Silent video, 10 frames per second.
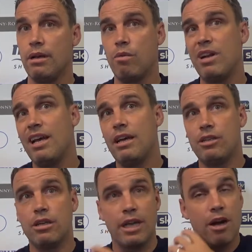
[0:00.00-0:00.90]
Well,
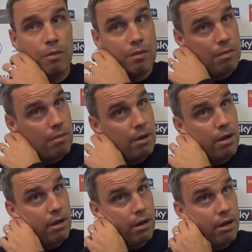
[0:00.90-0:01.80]
it does help.
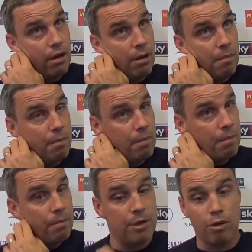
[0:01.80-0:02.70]
Um,
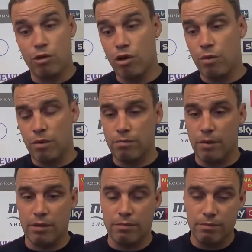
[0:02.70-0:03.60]
you know, Crewe,
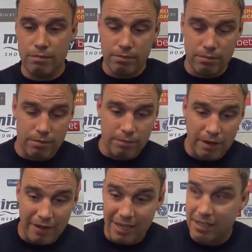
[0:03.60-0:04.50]
uh,
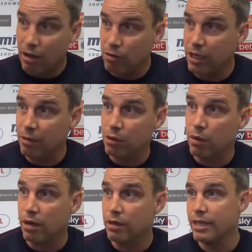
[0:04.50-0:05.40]
they've had a settled team as
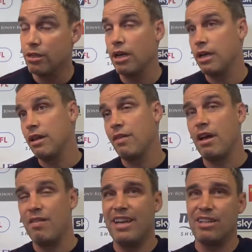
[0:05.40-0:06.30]
well. It do, it, and,
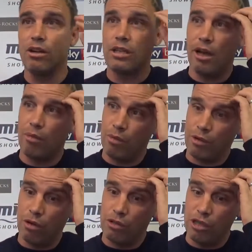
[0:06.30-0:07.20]
and, it does help
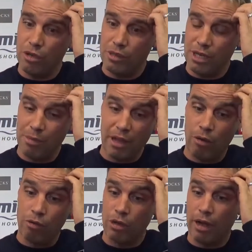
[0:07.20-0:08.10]
with continuity, but it
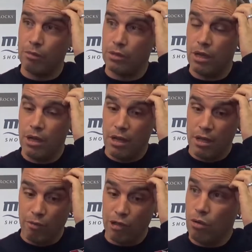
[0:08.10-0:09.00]
also helps
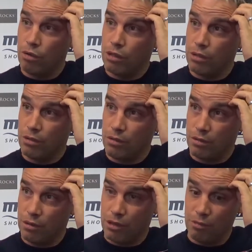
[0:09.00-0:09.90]
results
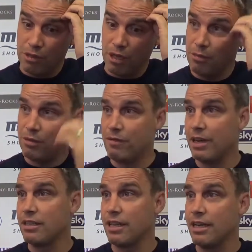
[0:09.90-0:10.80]
sometimes
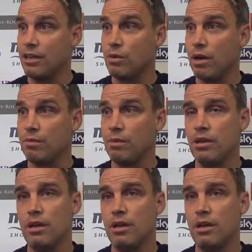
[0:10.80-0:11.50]
factor that in as well. But